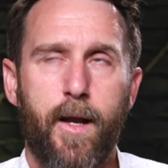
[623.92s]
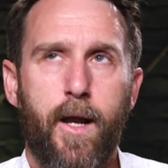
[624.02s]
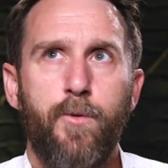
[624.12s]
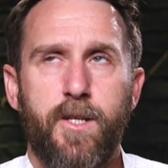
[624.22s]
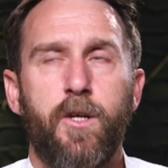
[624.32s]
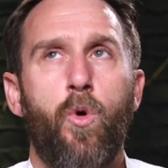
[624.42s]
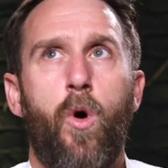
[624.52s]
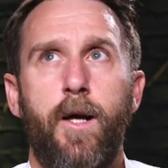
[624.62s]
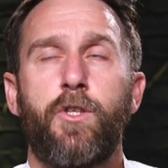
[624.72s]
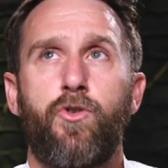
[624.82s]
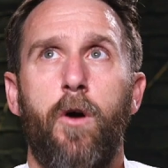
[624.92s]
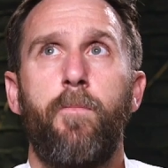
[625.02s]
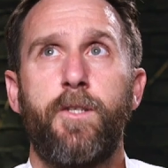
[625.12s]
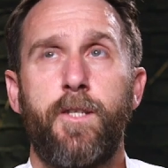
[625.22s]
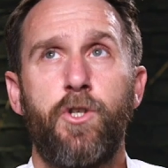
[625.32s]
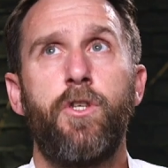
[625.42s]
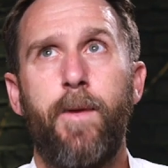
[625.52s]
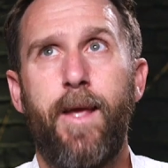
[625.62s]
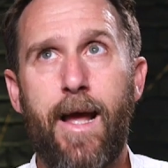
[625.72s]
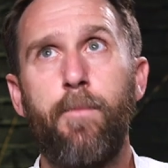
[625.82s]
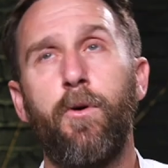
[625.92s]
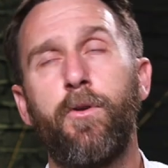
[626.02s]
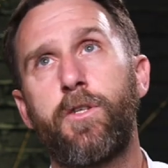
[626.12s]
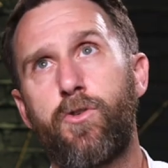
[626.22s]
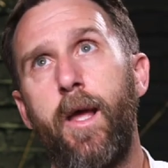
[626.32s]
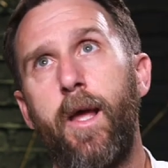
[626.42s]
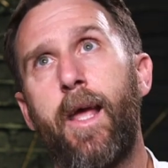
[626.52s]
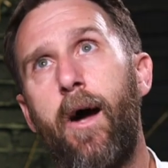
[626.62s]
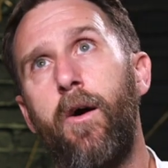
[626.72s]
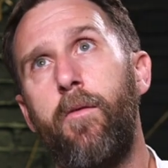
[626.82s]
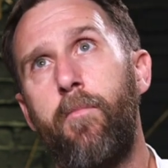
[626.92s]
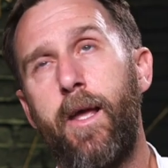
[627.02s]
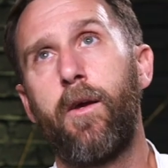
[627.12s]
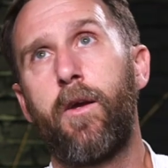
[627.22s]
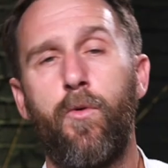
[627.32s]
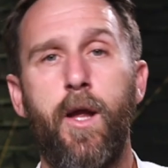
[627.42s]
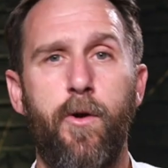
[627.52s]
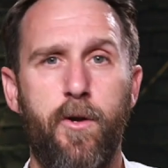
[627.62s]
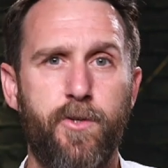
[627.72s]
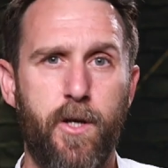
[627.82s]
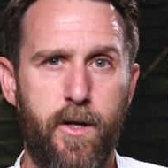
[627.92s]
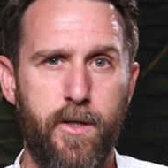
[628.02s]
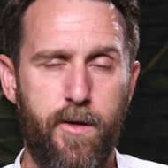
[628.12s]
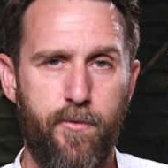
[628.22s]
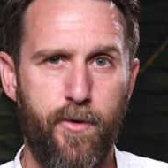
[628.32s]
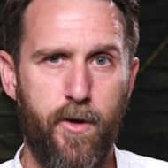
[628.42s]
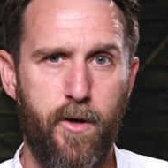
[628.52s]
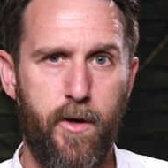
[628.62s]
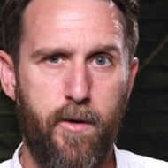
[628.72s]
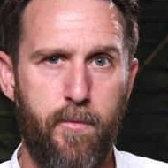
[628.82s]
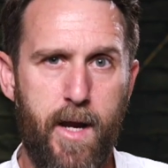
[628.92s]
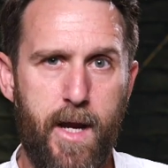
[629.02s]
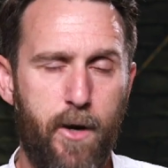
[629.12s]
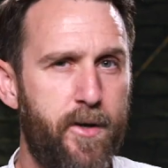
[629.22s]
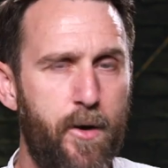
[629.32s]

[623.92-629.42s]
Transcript: like I was in a quite a strong position to be able to strike out and make a career in alternative media.